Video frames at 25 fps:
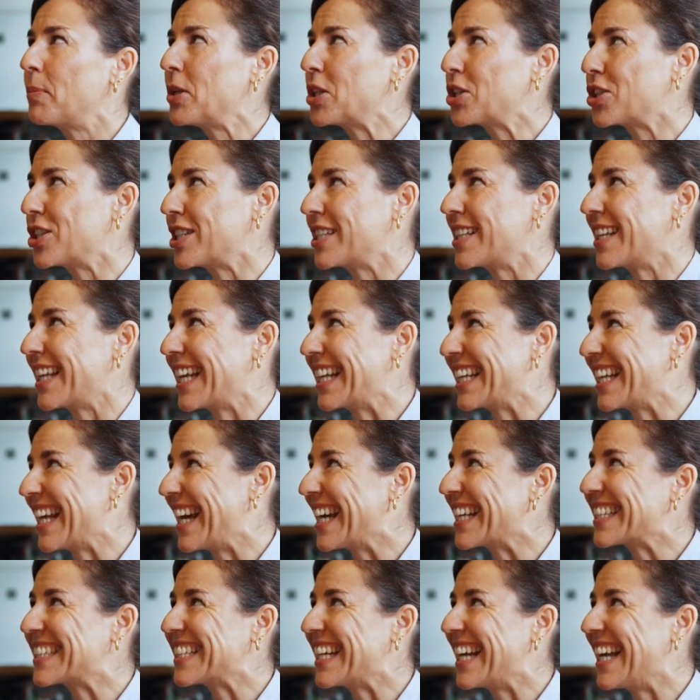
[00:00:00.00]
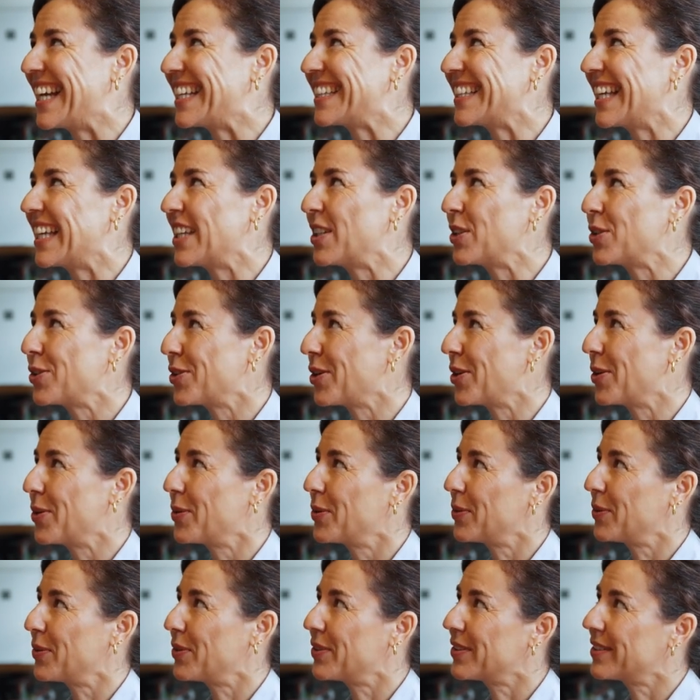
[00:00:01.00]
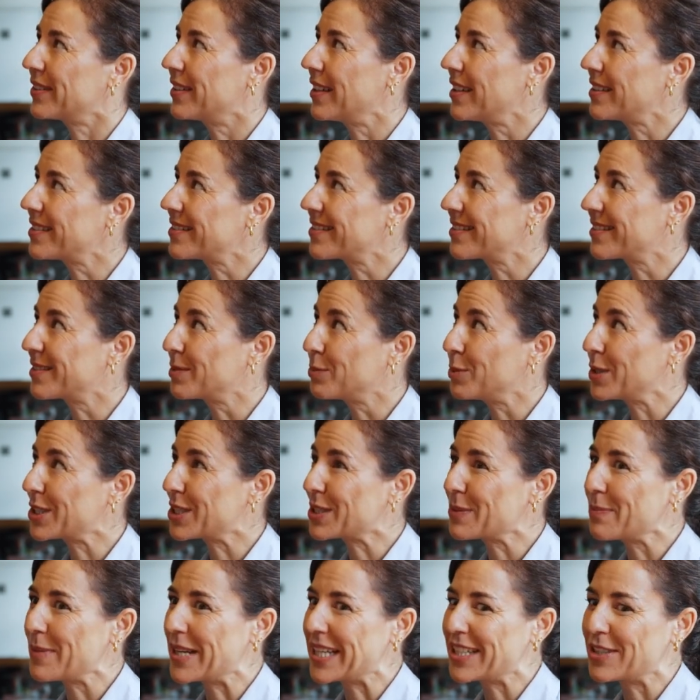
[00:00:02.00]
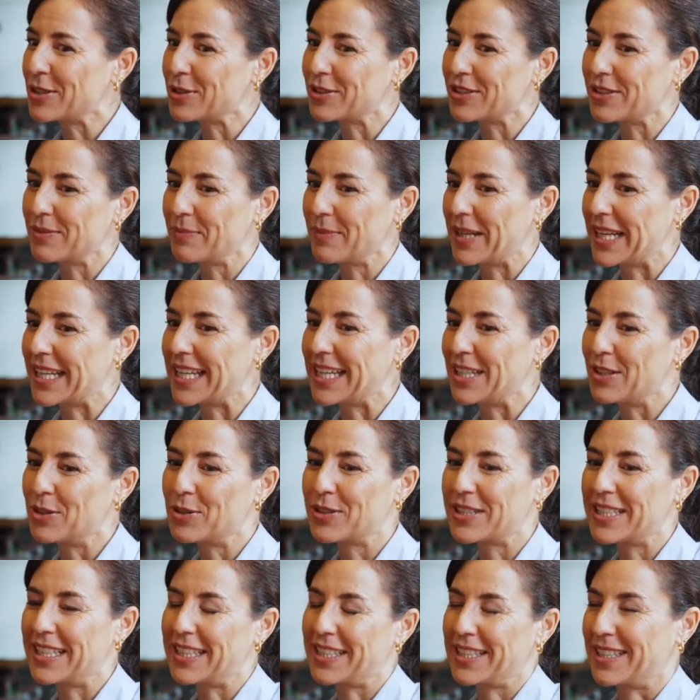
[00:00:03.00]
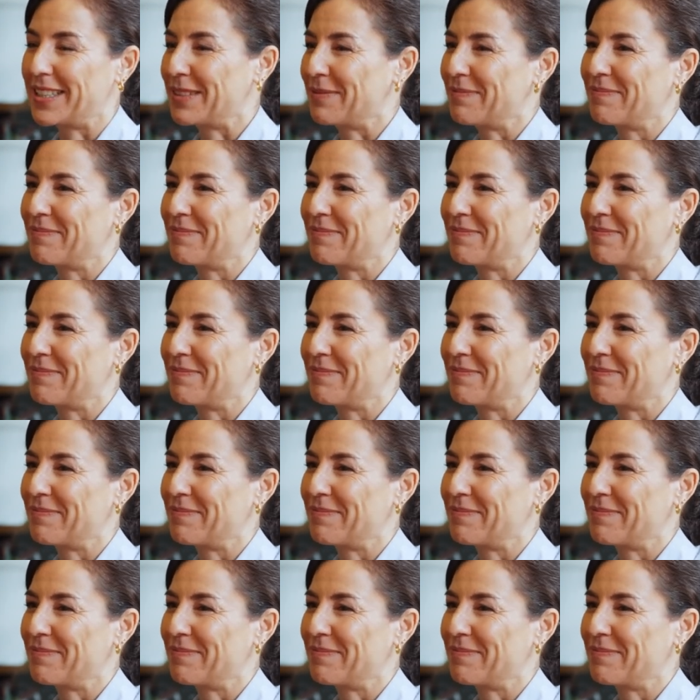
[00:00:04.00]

pitch it like that, and then, that's what's making you tick.